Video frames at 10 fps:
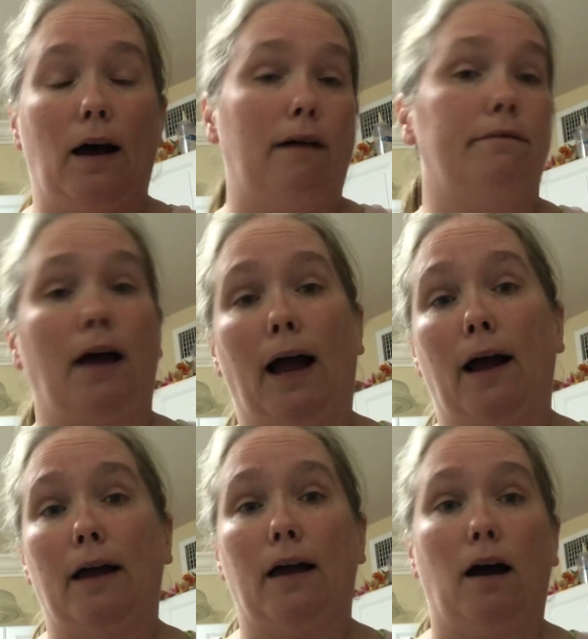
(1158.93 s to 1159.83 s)
Have
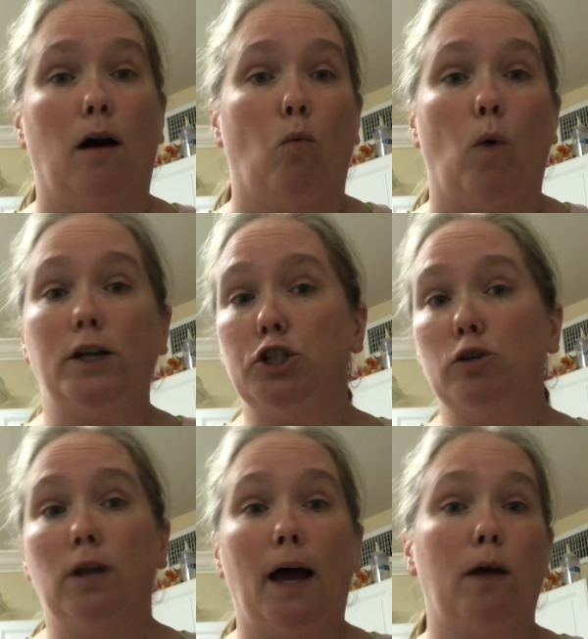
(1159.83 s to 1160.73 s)
what
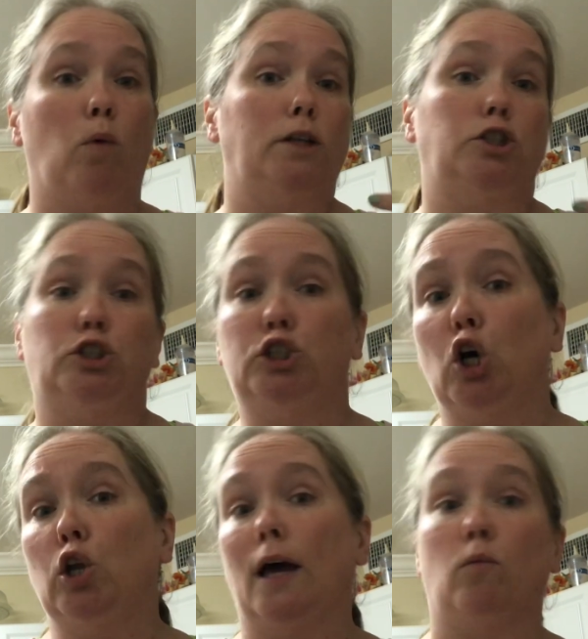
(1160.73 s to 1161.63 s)
you like, what you
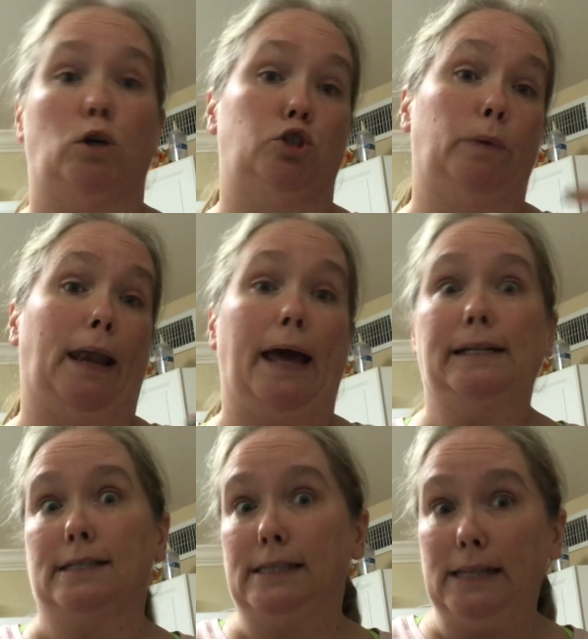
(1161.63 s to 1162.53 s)
don't like, what you would
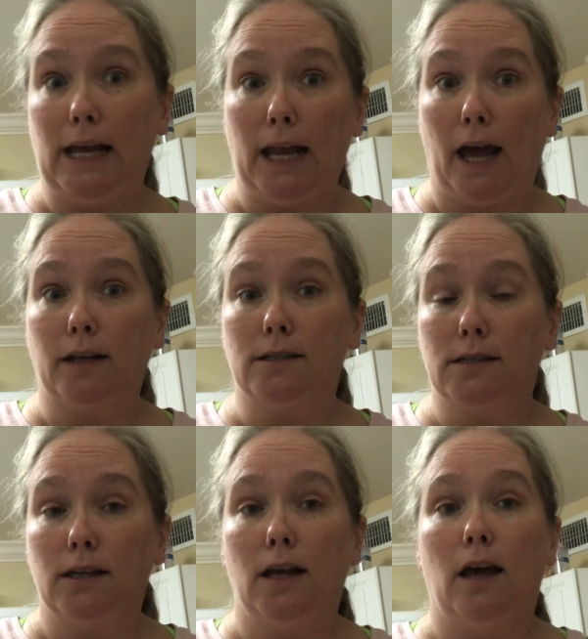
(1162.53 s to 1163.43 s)
like to see next.